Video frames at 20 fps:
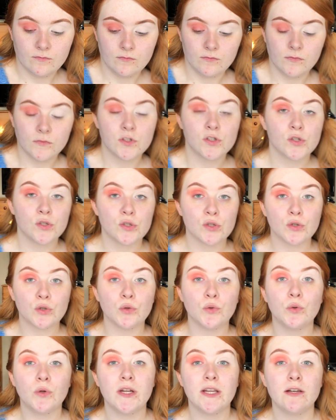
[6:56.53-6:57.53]
So to
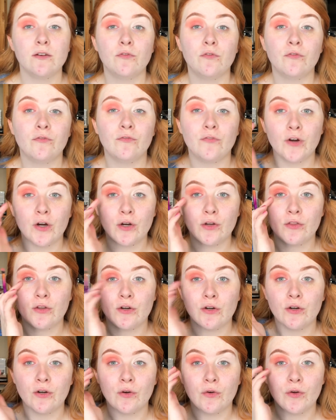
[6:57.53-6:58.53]
go in
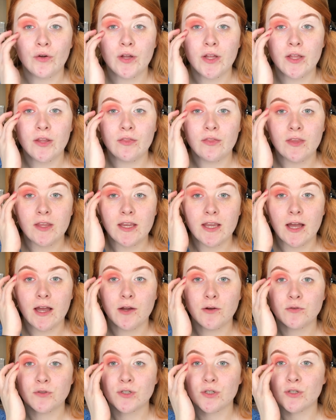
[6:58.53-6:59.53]
further in the
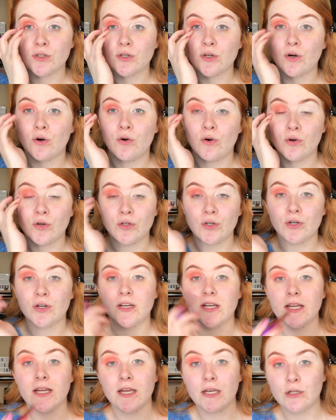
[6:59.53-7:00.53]
outer corner
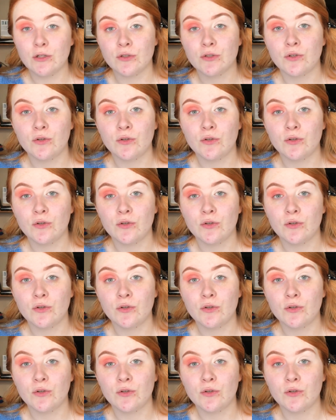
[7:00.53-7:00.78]
and inner